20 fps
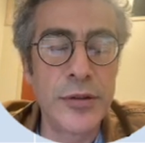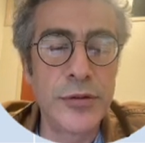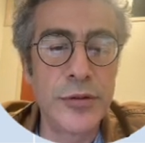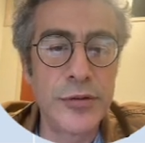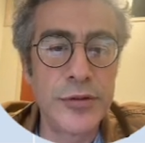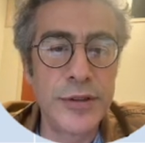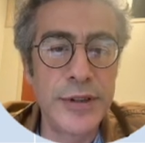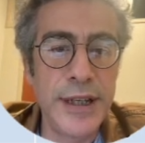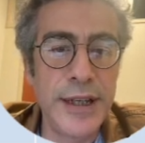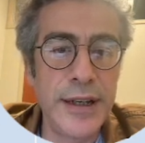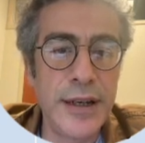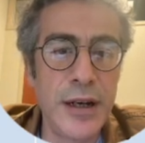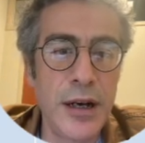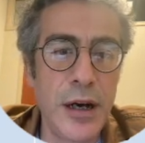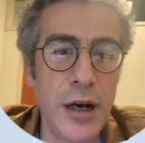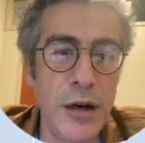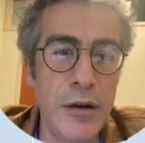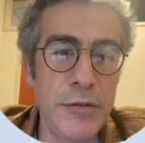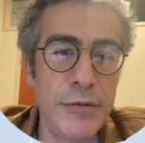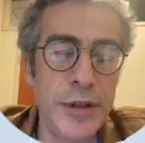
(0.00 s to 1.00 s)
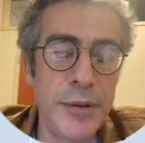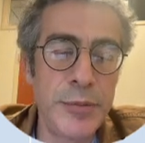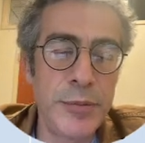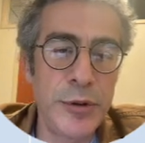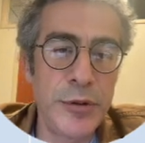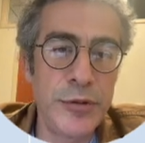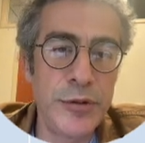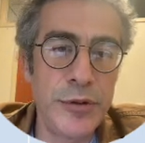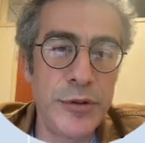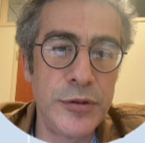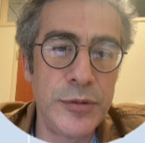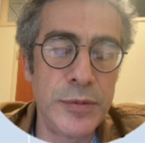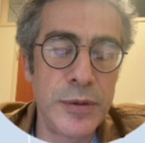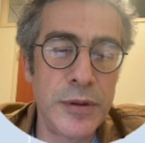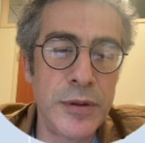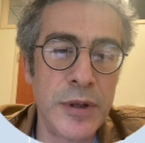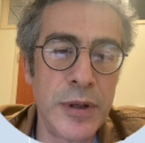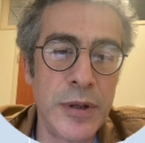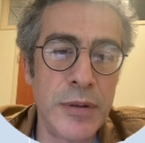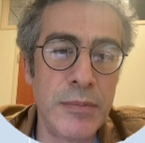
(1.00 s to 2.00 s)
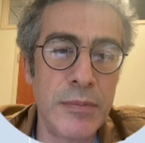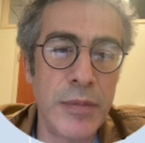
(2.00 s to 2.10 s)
to see how reproducible